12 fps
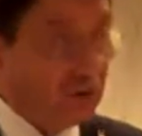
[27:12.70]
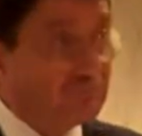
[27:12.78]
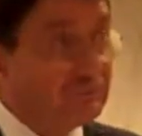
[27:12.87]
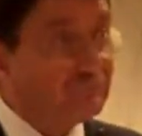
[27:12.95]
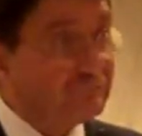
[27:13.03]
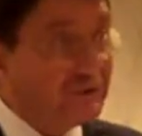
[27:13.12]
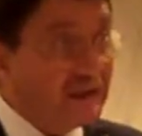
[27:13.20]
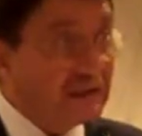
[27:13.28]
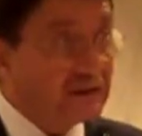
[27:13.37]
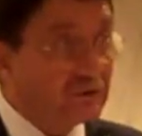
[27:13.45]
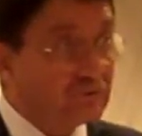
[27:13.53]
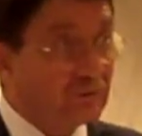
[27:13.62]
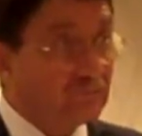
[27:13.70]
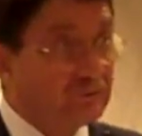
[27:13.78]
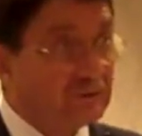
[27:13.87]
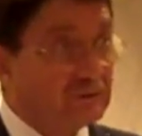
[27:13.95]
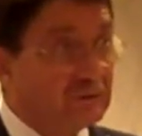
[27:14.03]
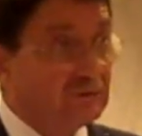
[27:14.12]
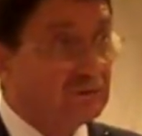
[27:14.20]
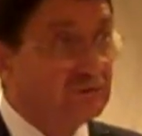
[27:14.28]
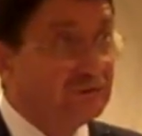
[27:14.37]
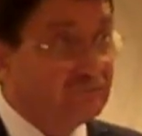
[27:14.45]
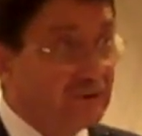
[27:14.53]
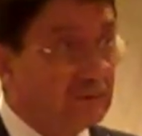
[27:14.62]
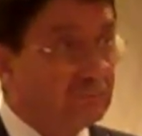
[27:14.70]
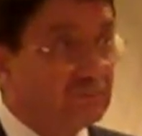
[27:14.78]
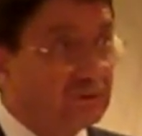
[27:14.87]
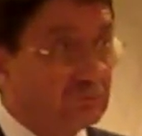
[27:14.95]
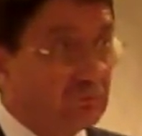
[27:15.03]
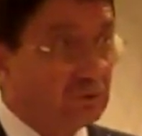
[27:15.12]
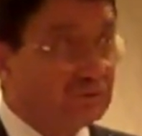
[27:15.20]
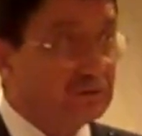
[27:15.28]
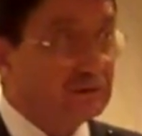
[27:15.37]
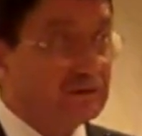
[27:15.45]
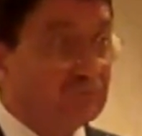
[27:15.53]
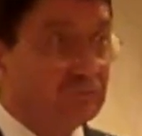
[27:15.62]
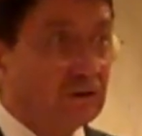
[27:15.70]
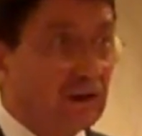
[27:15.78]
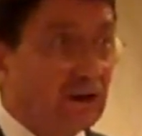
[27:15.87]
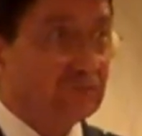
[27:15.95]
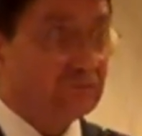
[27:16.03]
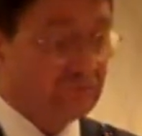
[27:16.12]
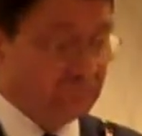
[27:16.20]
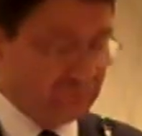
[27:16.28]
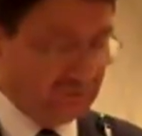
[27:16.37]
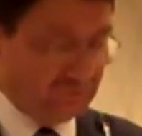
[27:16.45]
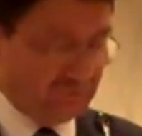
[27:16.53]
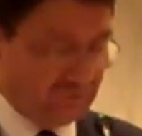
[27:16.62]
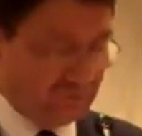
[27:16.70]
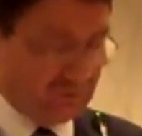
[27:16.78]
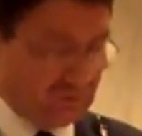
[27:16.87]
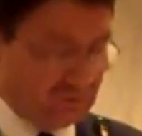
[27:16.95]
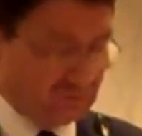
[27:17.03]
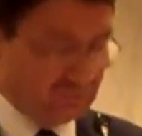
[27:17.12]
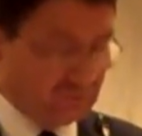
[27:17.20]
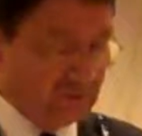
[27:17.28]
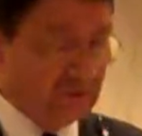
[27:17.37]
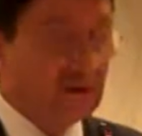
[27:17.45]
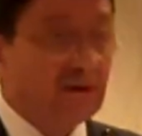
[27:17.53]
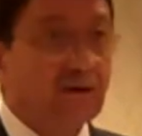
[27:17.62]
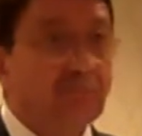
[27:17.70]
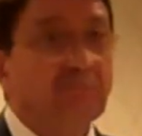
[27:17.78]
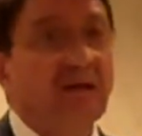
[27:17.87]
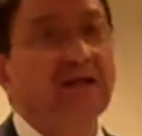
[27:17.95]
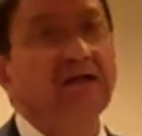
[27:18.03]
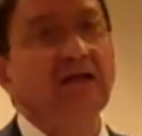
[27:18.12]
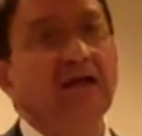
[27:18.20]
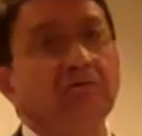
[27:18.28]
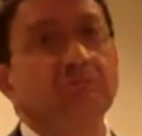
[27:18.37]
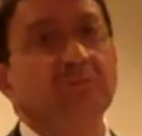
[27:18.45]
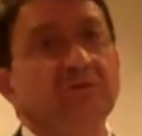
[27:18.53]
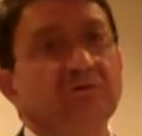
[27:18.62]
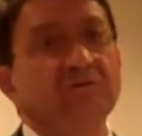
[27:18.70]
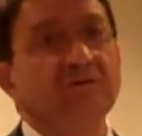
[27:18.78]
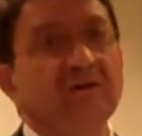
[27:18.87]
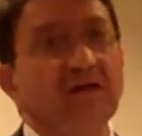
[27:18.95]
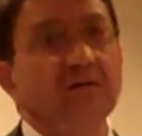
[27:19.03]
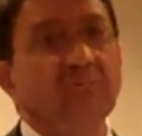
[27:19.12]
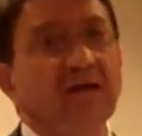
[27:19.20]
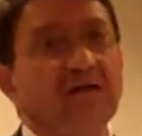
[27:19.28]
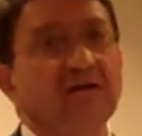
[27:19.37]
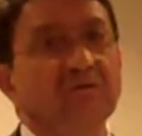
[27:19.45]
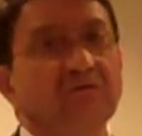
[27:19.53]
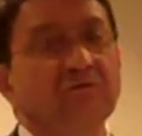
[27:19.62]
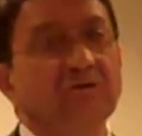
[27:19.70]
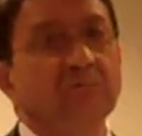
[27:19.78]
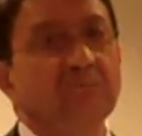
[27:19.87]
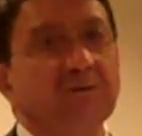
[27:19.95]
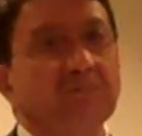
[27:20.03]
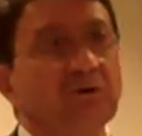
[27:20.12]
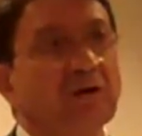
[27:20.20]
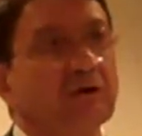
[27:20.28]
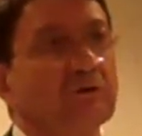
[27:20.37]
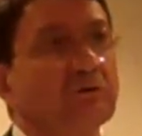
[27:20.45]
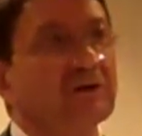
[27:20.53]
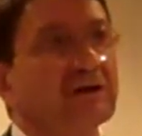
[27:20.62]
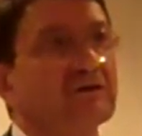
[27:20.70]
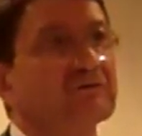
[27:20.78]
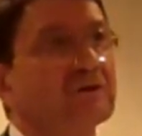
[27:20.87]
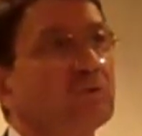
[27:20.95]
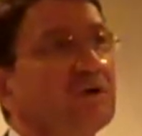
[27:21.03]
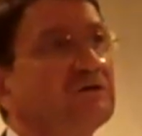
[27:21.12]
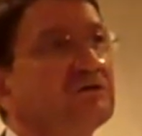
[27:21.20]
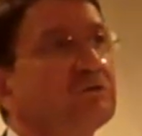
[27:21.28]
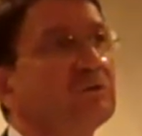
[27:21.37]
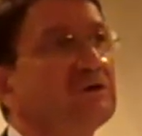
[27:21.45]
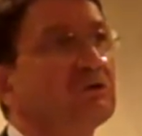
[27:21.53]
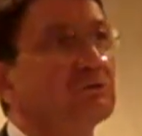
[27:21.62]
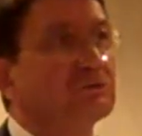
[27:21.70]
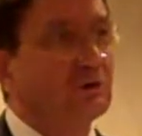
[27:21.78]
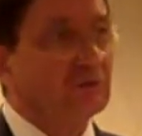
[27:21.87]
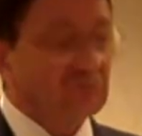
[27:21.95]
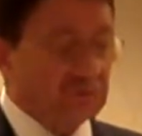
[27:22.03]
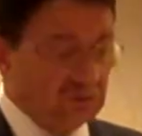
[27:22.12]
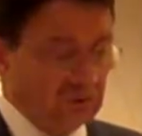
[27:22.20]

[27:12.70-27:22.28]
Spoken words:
of the failures of the development model of the last 50, 60 years. Many experts and many concerned people are looking and say, where did we go wrong?